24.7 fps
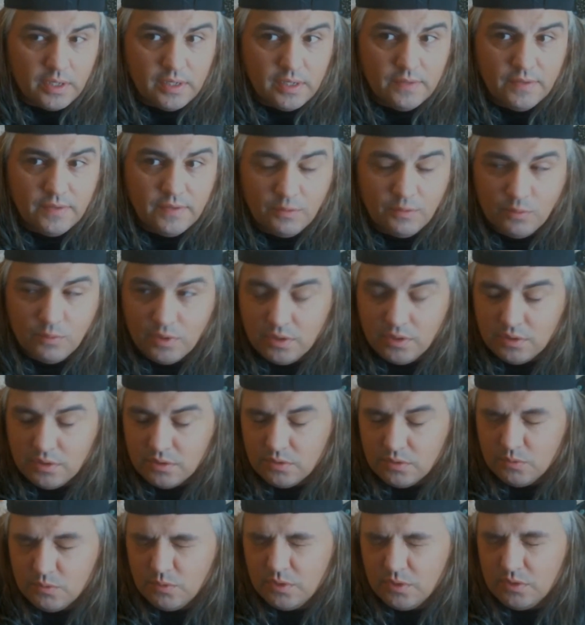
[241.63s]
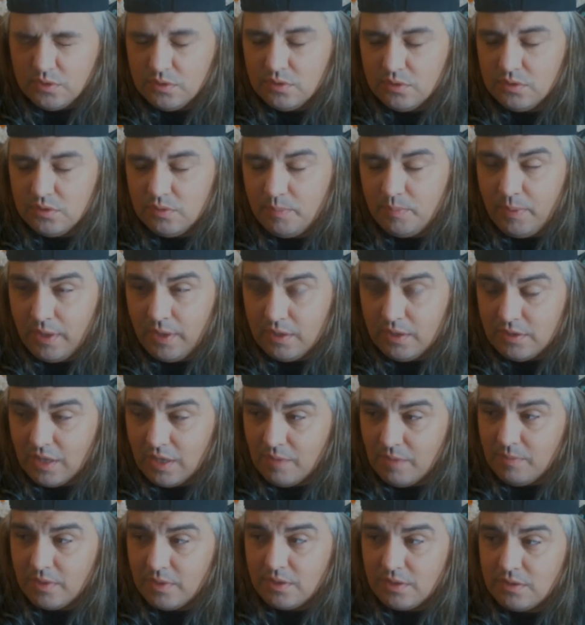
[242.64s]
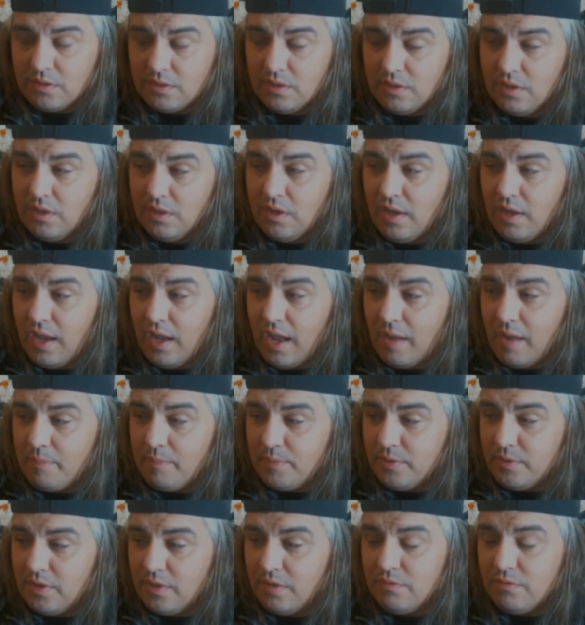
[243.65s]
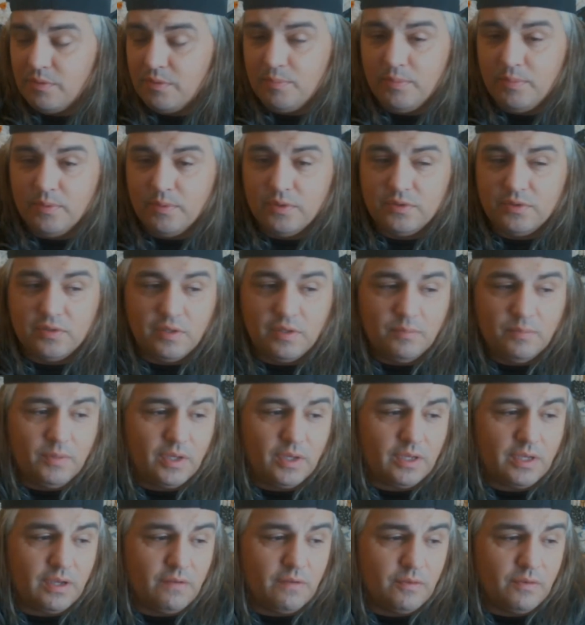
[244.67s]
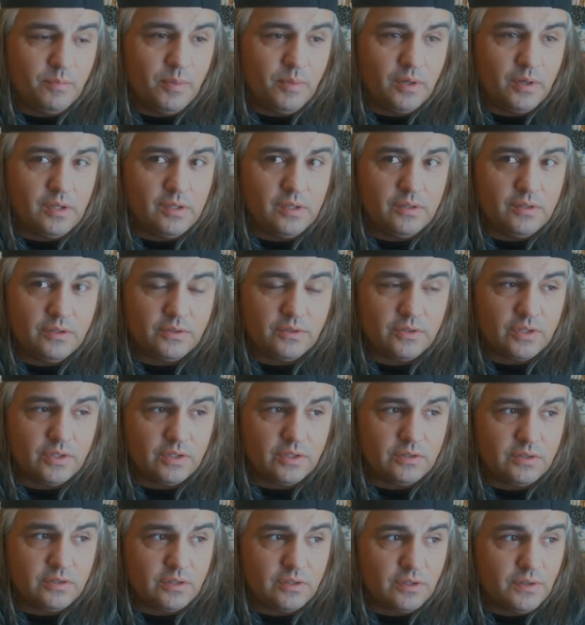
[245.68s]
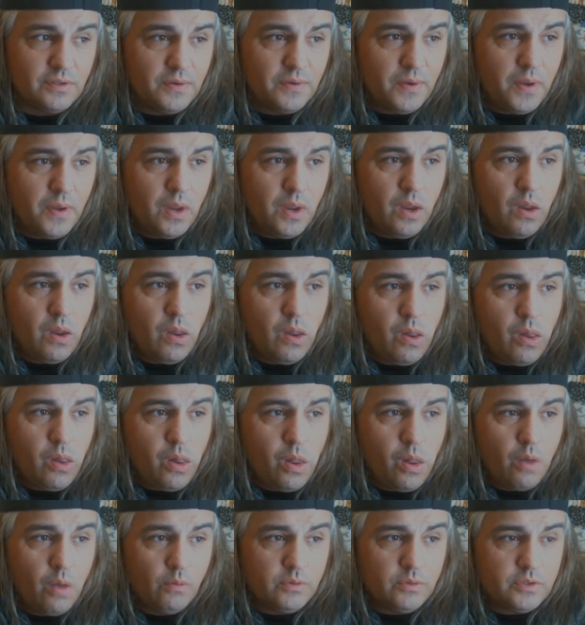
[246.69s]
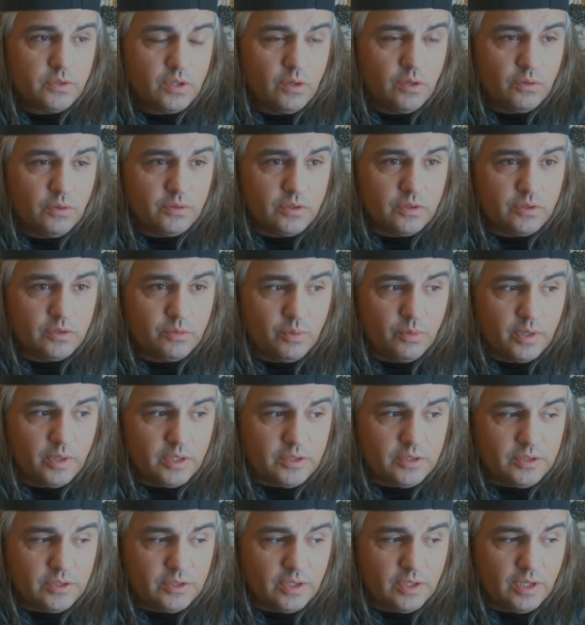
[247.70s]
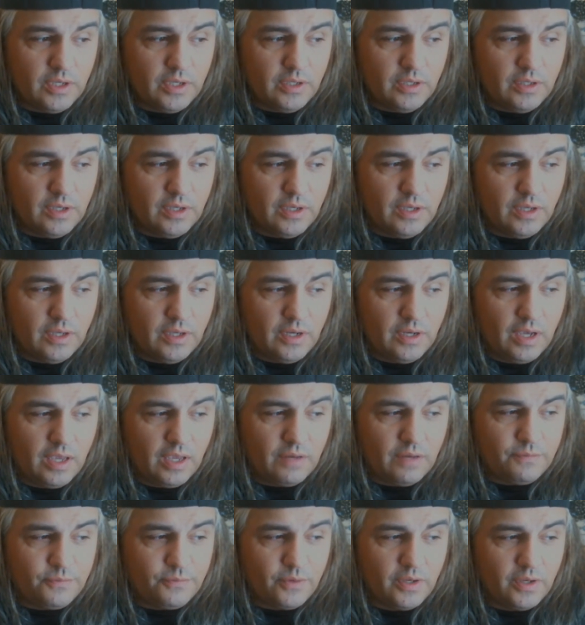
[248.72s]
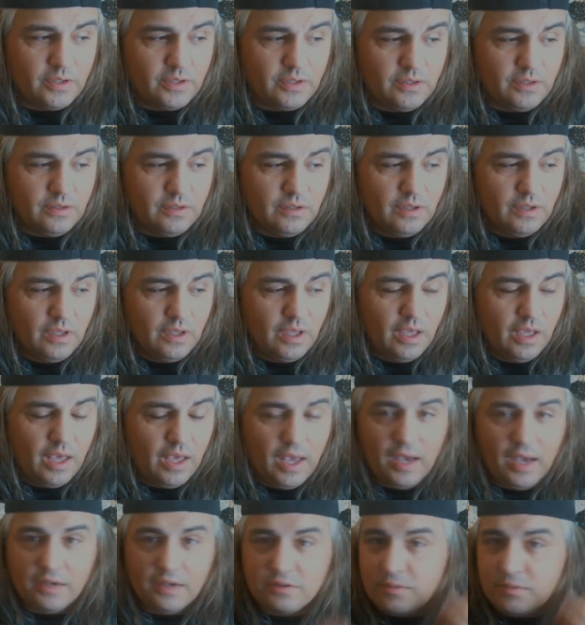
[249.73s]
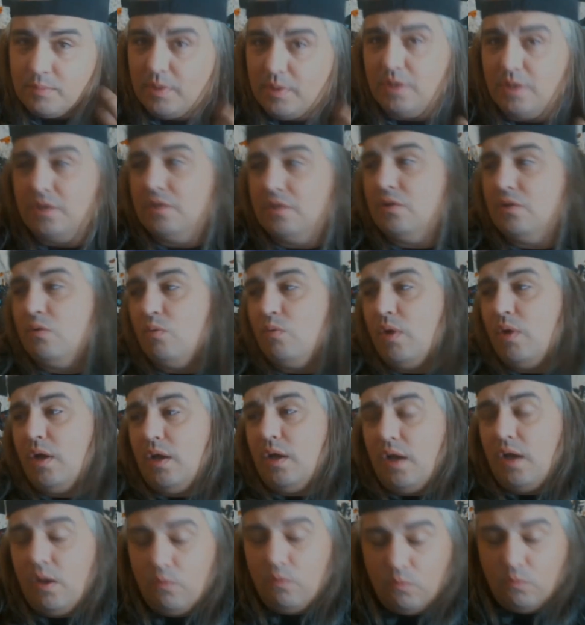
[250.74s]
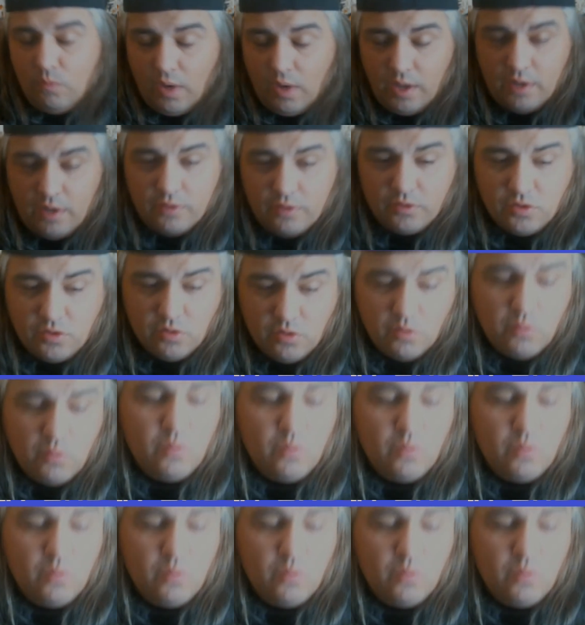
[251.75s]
And then when the pandemic happened, it seemed like everybody and their sister was going to Twitch, and I had a friend ask me, you know, why aren't you